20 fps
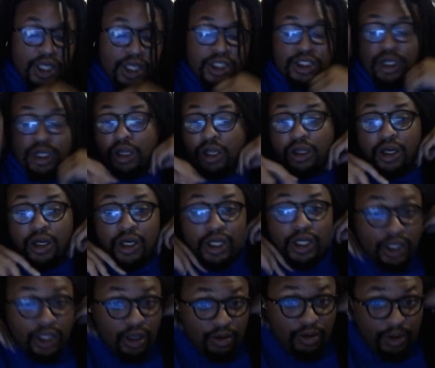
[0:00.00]
started learning a
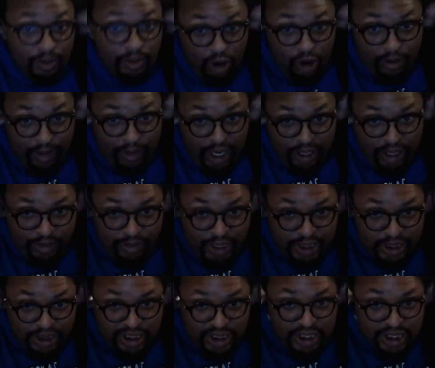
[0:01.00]
little bit more about the
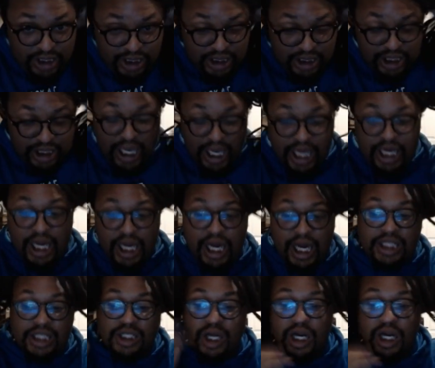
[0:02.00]
business, and then
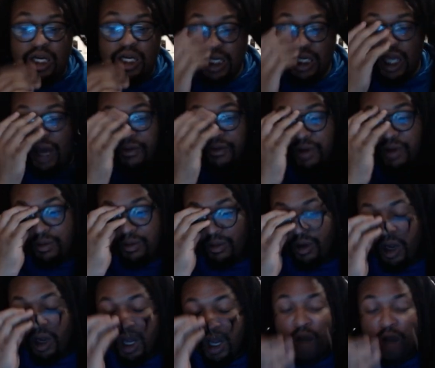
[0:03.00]
I started to love him
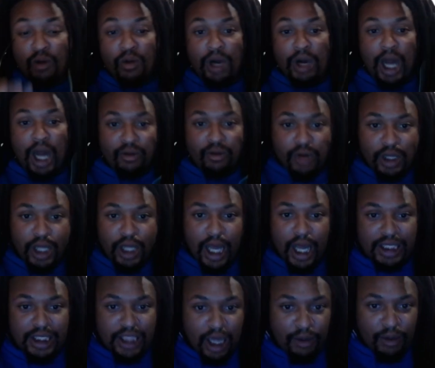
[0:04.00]
when I
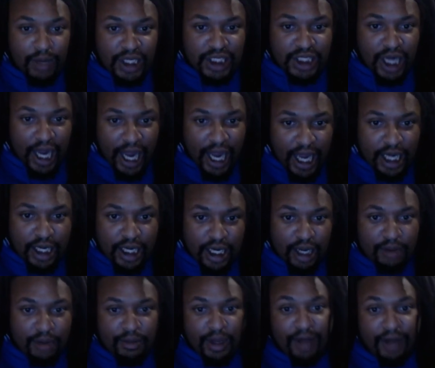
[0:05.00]
realized how much I hated
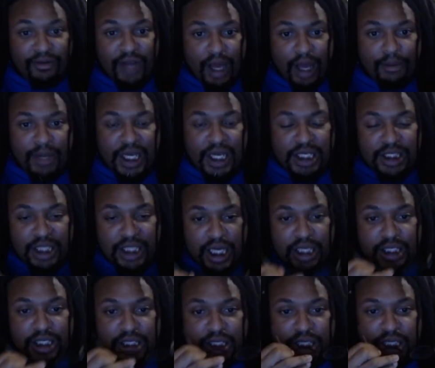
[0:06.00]
him, if that made
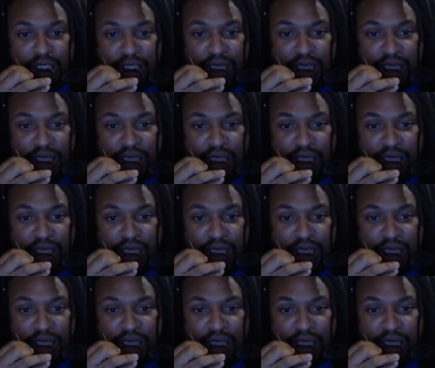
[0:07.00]
sense.